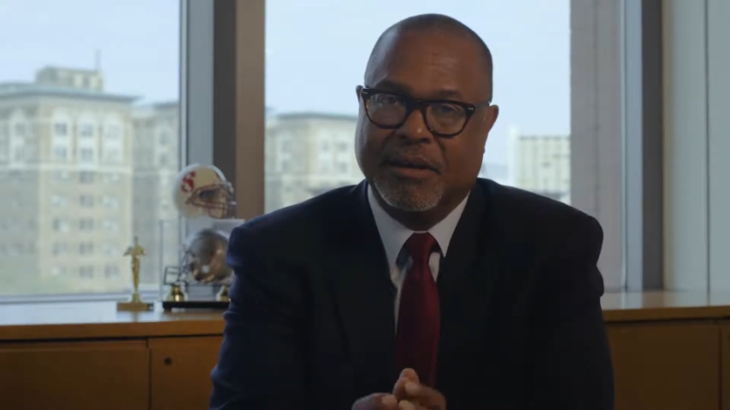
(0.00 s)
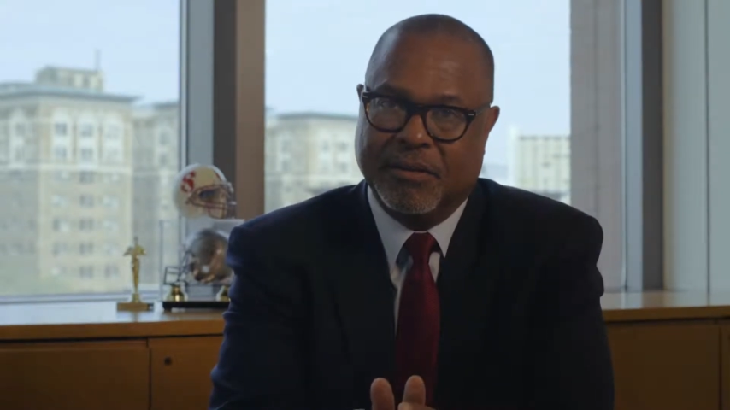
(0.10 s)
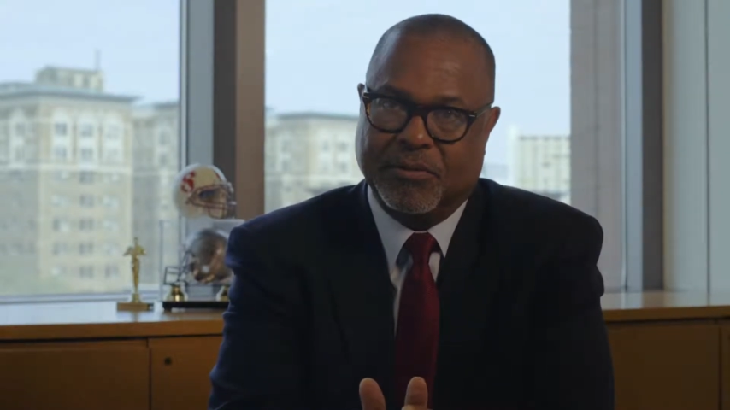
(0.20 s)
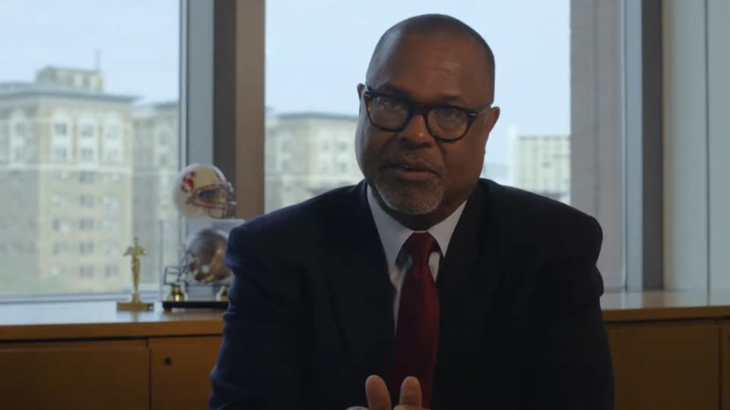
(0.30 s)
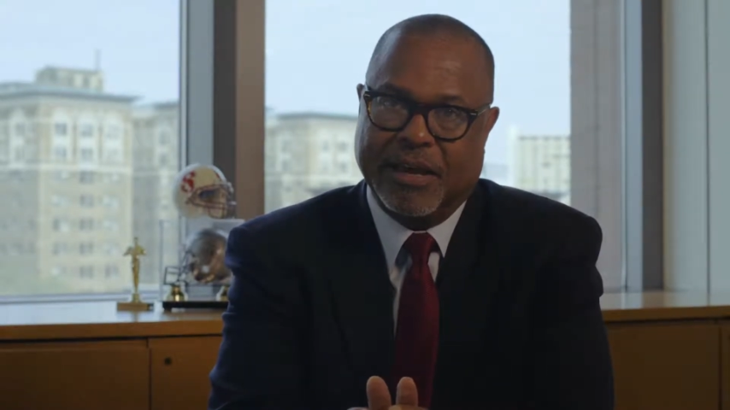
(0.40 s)

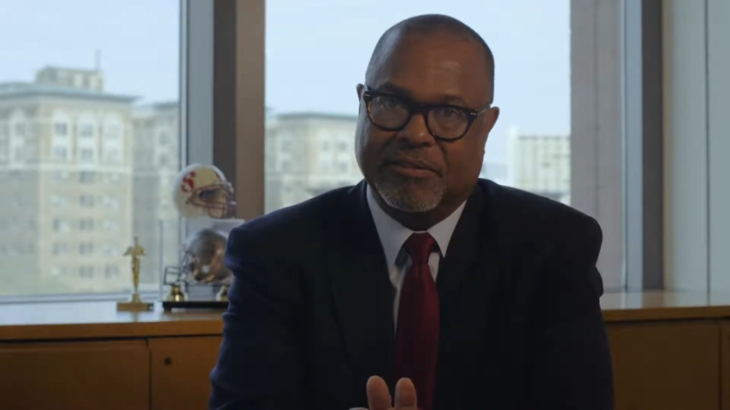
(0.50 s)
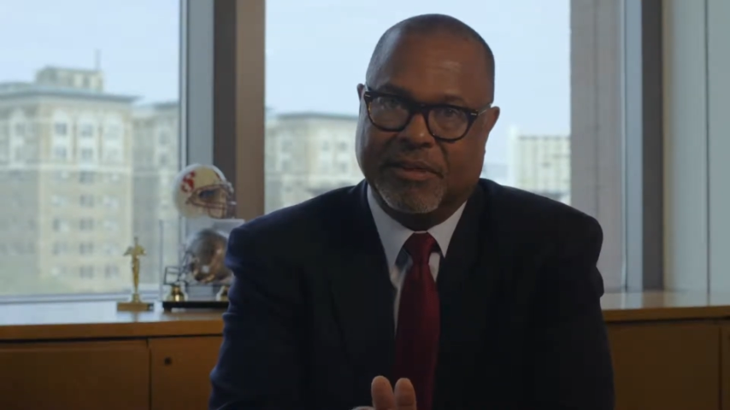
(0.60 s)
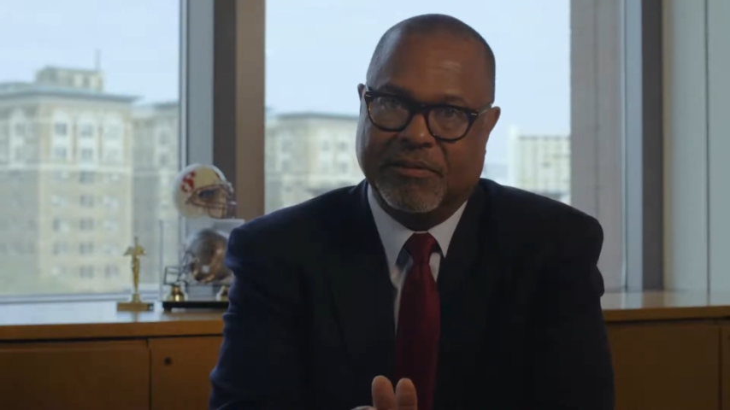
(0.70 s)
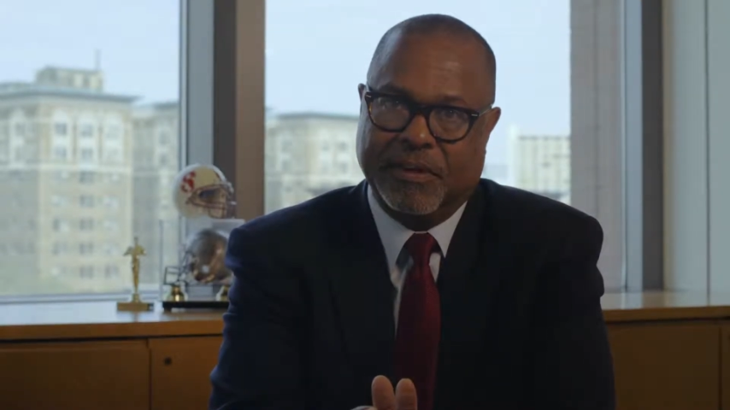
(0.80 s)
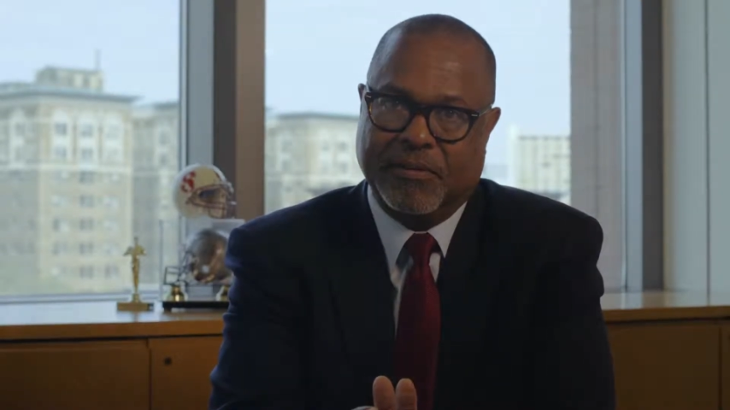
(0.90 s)
those guys on
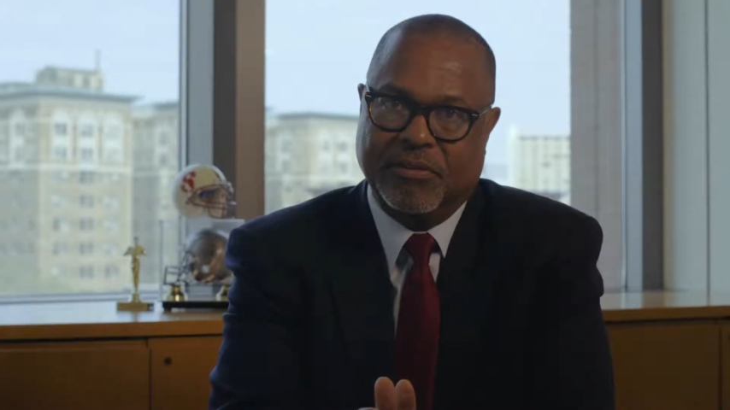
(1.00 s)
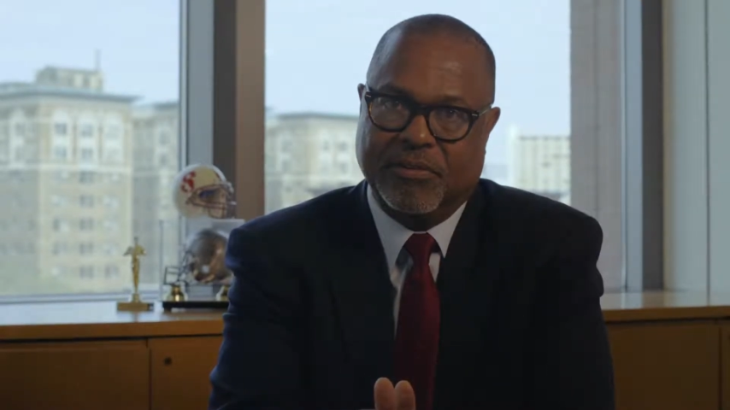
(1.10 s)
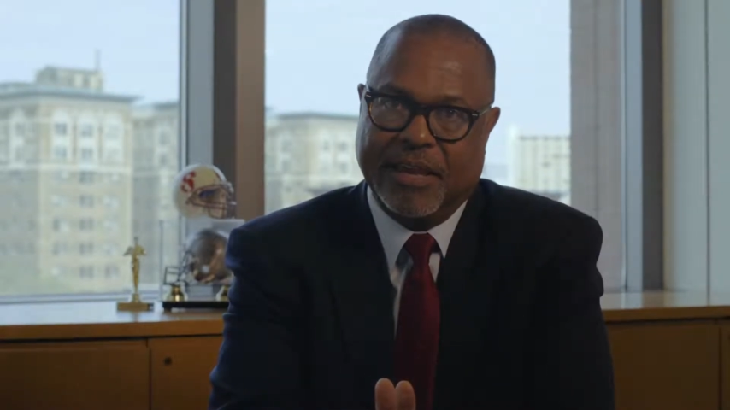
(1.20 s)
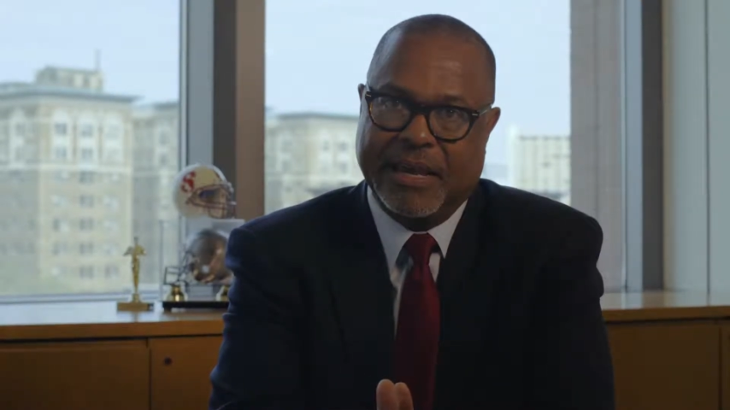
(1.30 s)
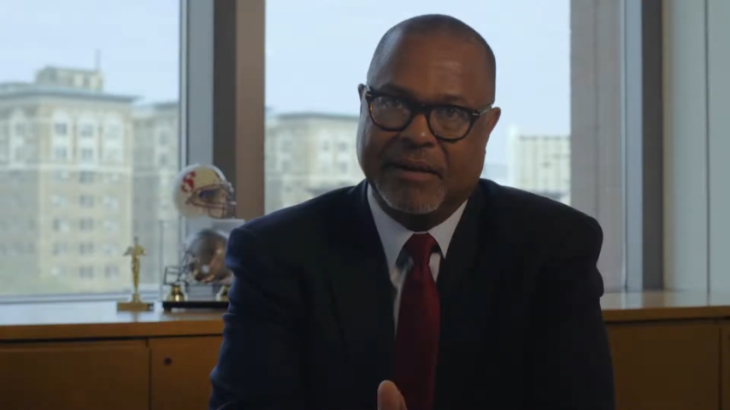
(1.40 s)
the victory
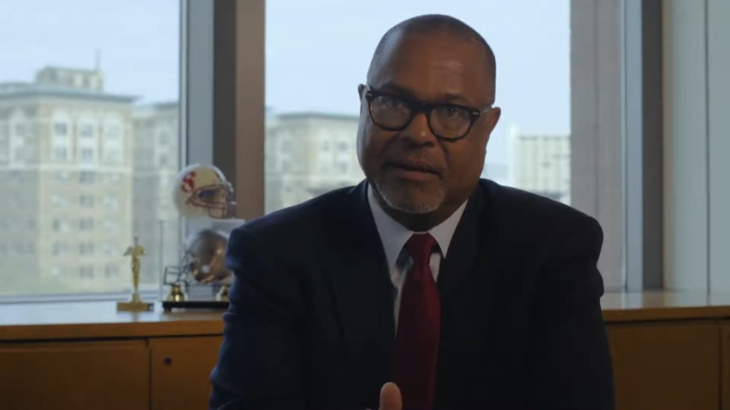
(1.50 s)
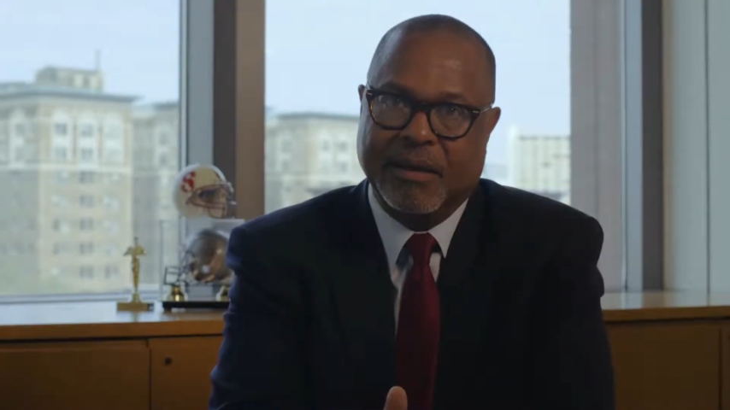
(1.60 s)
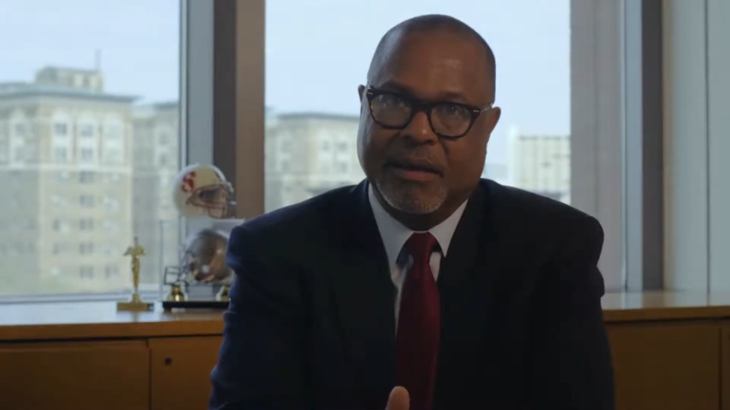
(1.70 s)
stand,